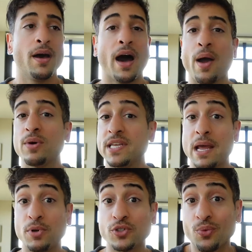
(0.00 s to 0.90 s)
I wasn't
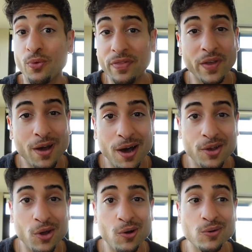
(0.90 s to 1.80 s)
able to rent the
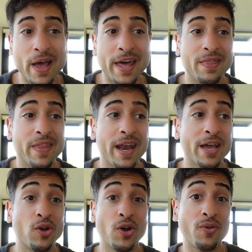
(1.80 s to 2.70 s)
condo and then I
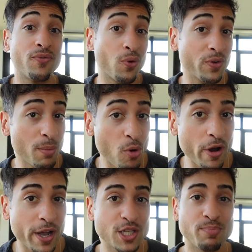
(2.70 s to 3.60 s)
couldn't afford the
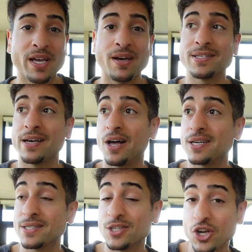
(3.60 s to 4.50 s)
mortgage because I
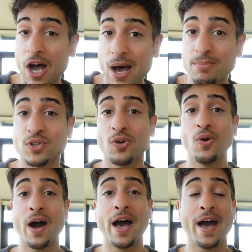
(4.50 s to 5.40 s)
lost the job. So
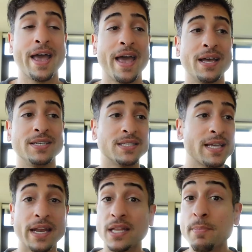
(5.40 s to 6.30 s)
I
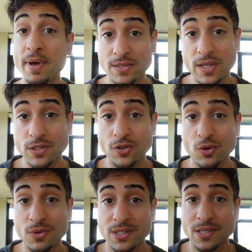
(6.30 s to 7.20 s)
decided the best thing to do
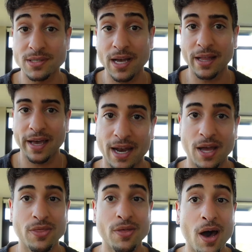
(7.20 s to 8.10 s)
was to sell And I
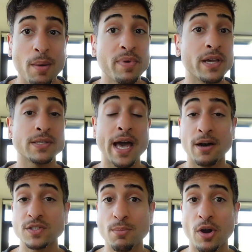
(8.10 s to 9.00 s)
thought because the
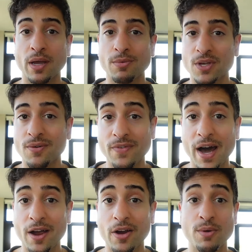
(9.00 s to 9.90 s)
housing market was on
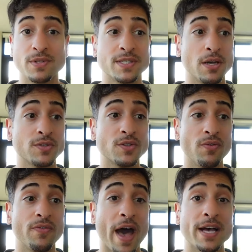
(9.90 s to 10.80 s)
fire, it would sell so
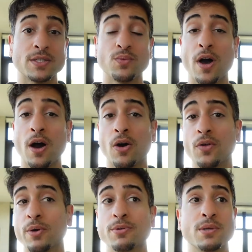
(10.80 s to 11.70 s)
fast. Well,
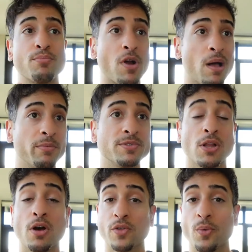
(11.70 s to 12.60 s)
there were some problems
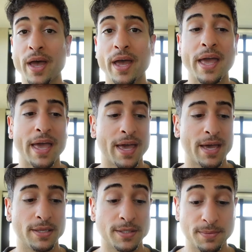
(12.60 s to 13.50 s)
along the way
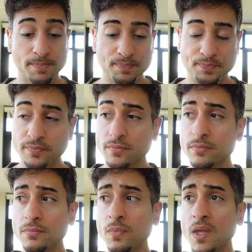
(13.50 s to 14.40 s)
and
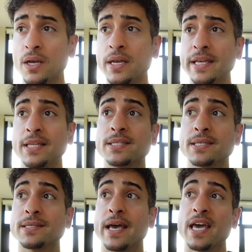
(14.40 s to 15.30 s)
Needless to
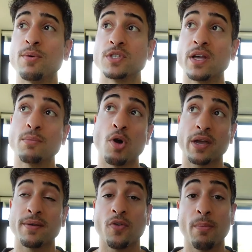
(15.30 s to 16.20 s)
say, it was on the
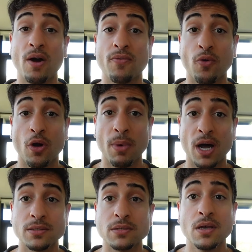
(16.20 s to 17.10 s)
market for about four
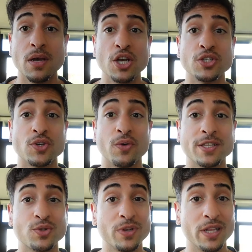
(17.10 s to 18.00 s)
months. So
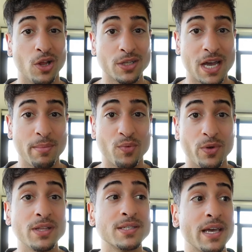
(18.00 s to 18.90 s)
that's a really long time in
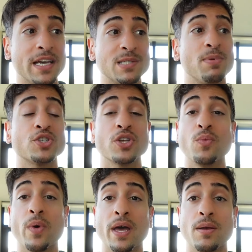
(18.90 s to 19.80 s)
real estate, especially
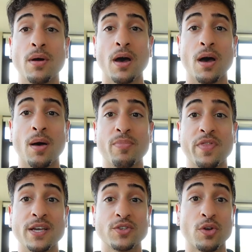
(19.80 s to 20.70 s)
when um,
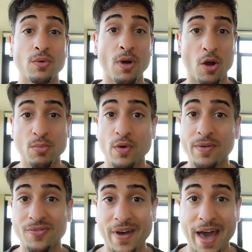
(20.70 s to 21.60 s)
things are, are
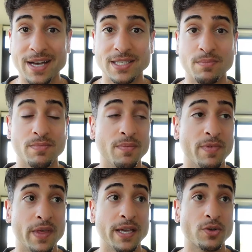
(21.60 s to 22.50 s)
moving fast and
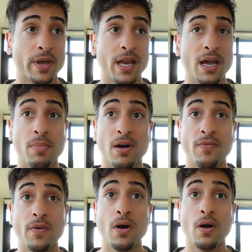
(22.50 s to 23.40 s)
things are getting above